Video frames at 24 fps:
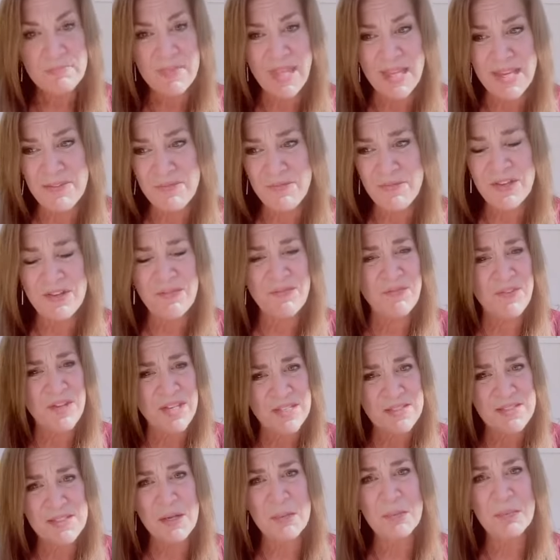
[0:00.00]
if it
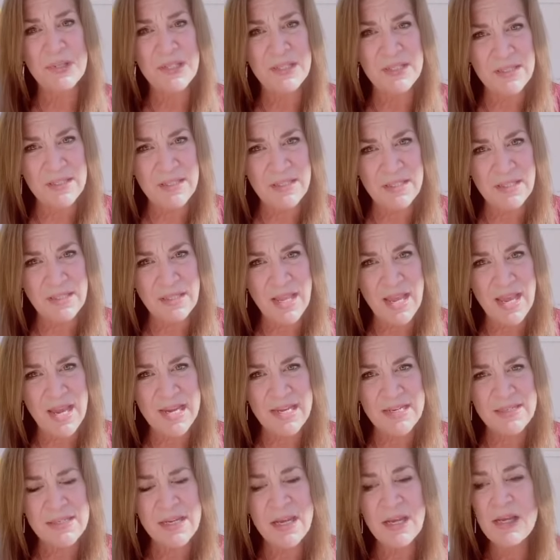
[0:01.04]
feels completely
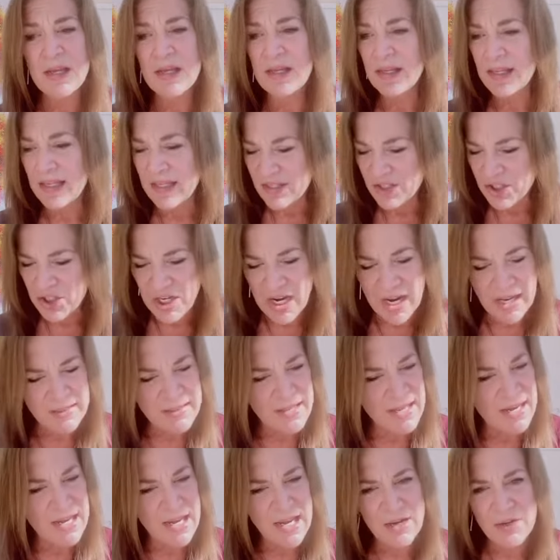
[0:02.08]
aligned check
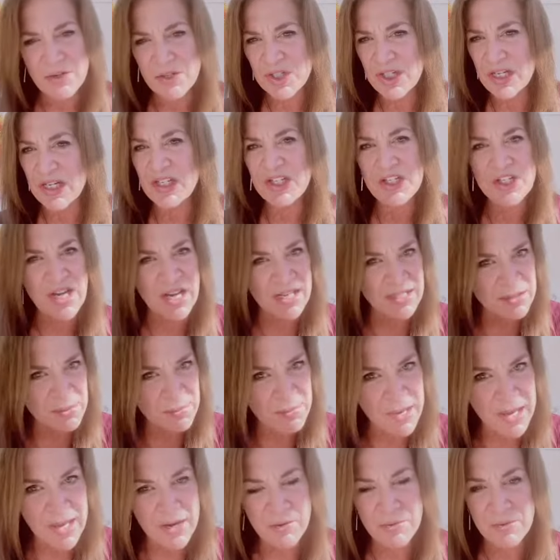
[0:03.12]
that energy check the
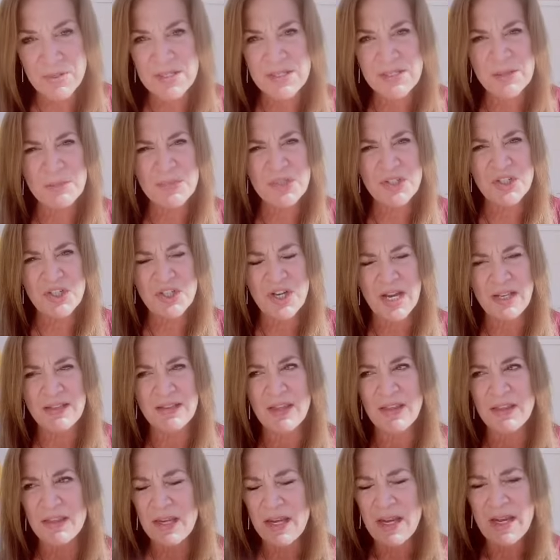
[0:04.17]
mannerisms check
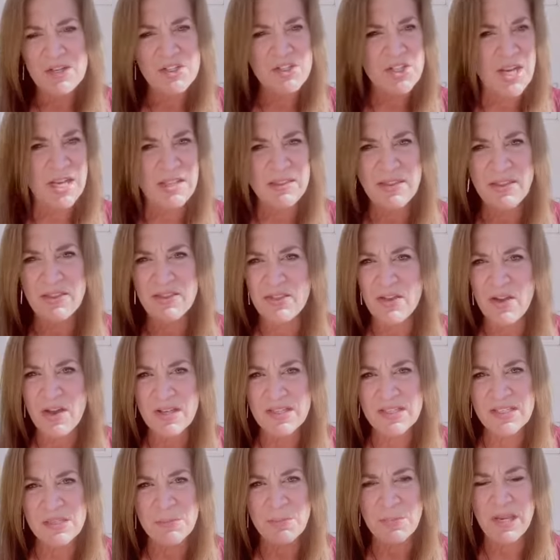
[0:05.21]
the check the
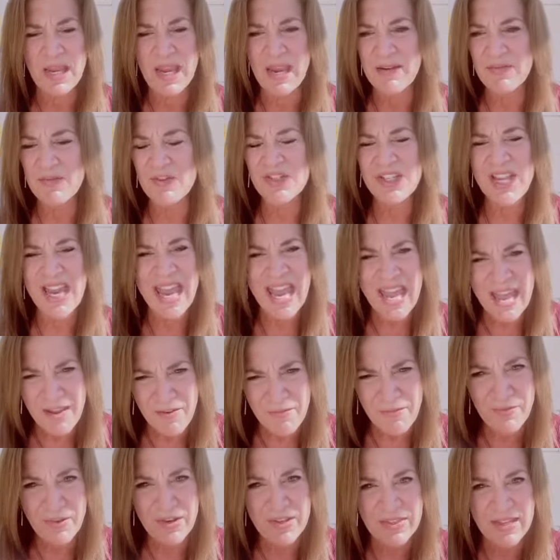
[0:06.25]
thoughts the behaviors
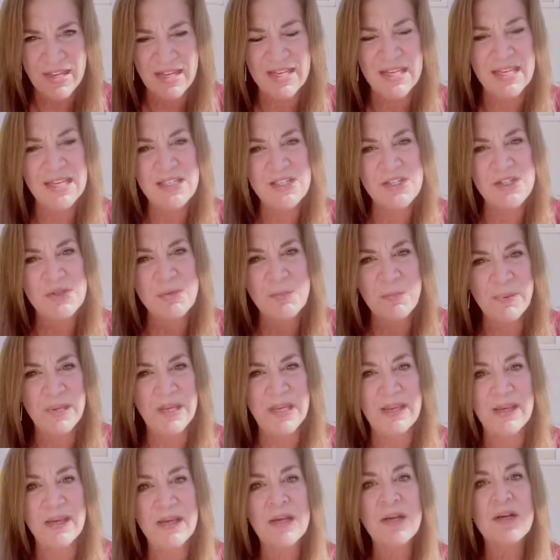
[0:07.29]
everything needs to
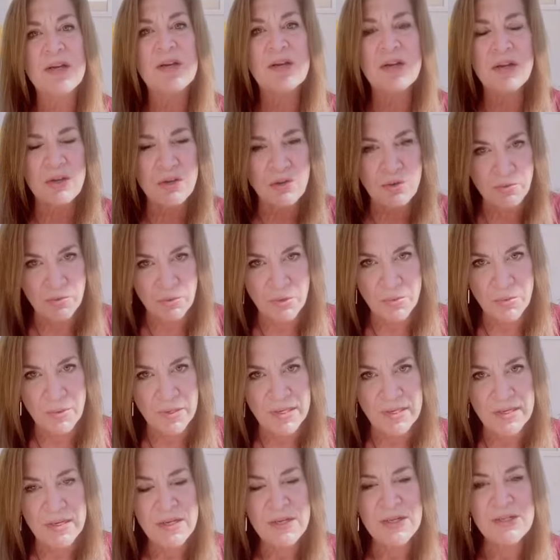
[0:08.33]
be
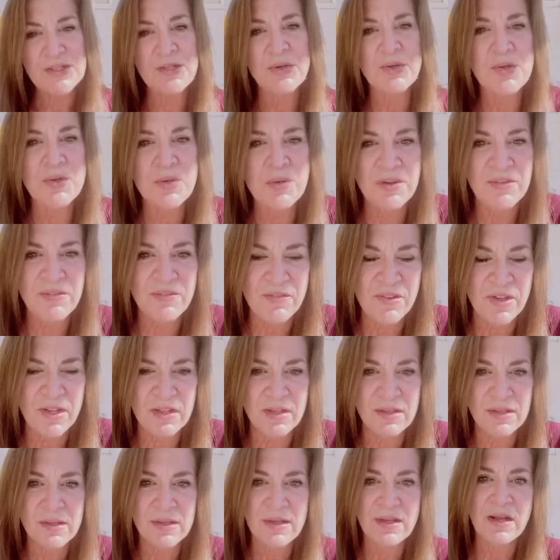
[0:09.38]
congruent so you can
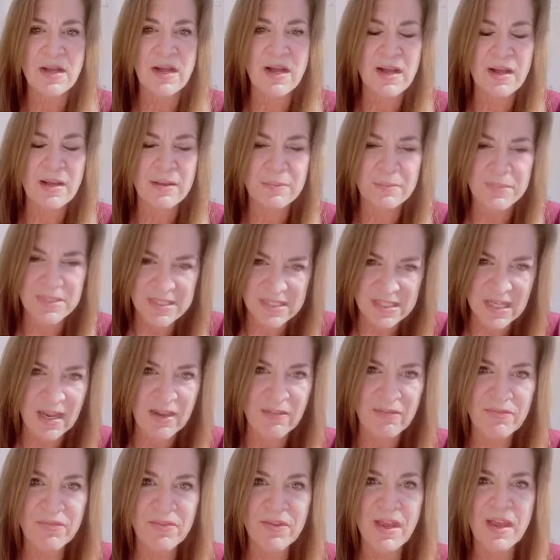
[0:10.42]
feel uh,
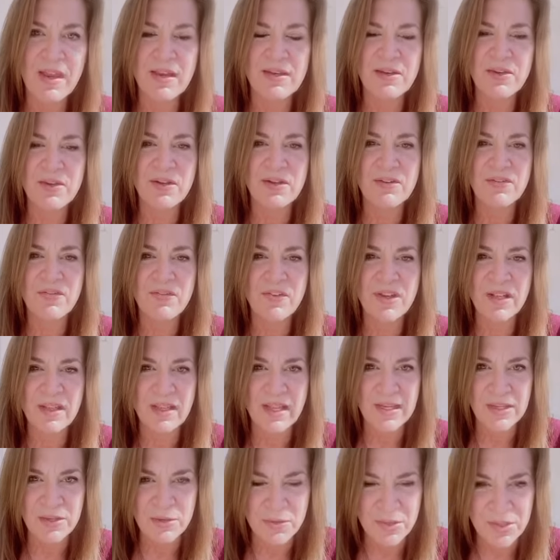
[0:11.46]
safe and you can feel
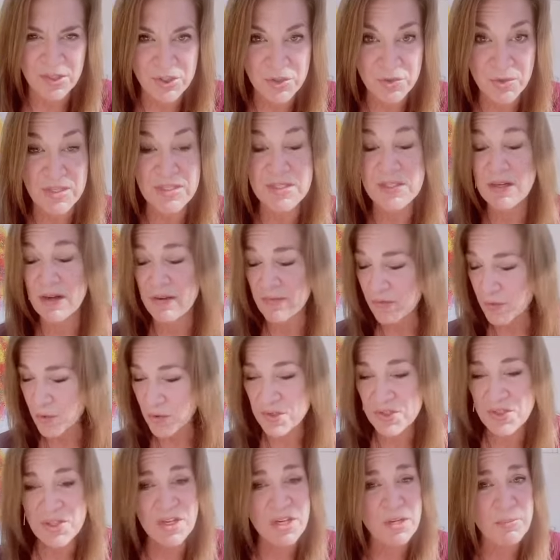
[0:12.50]
like you can trust of
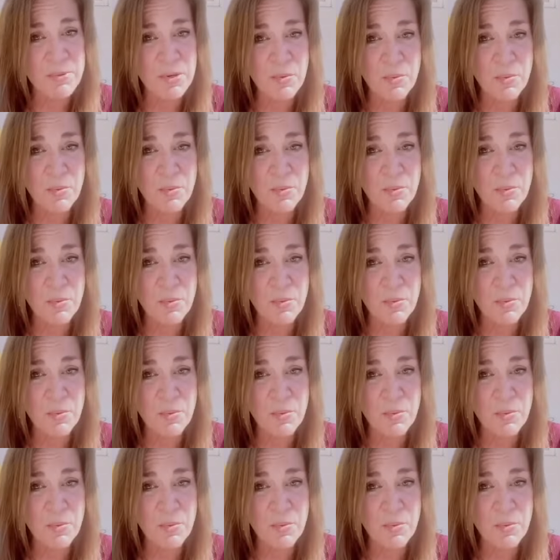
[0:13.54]
course you're going to be